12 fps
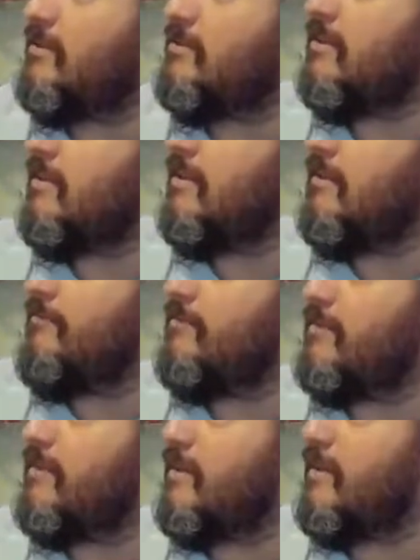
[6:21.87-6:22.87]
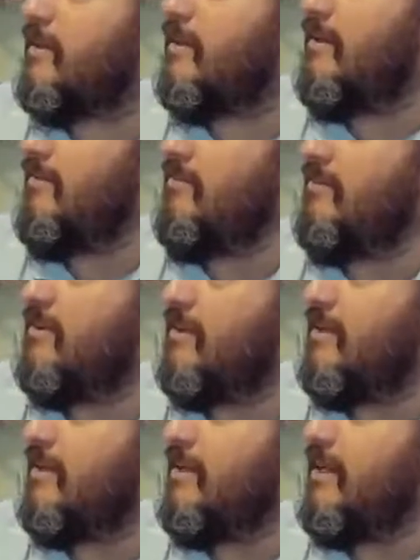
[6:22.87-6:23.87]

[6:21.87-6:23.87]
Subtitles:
I just realized that you took it and you held it